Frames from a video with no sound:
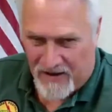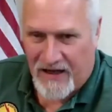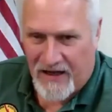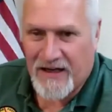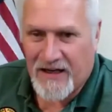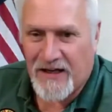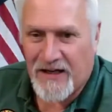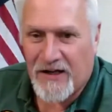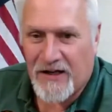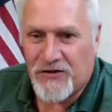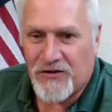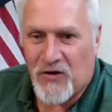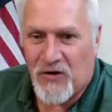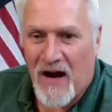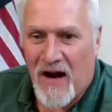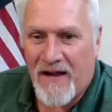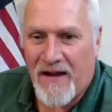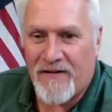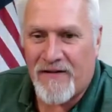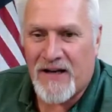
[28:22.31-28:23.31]
Ended
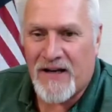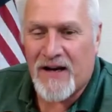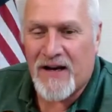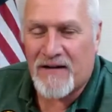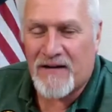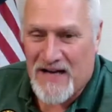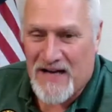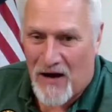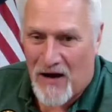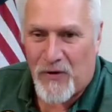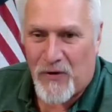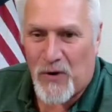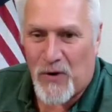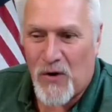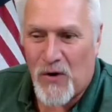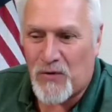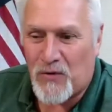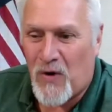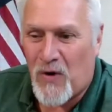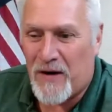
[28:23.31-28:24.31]
driving down the
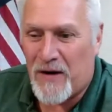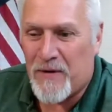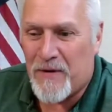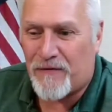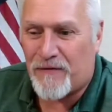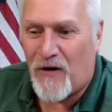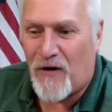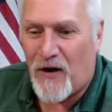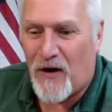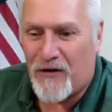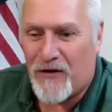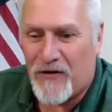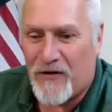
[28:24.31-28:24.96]
road quite a bit farther.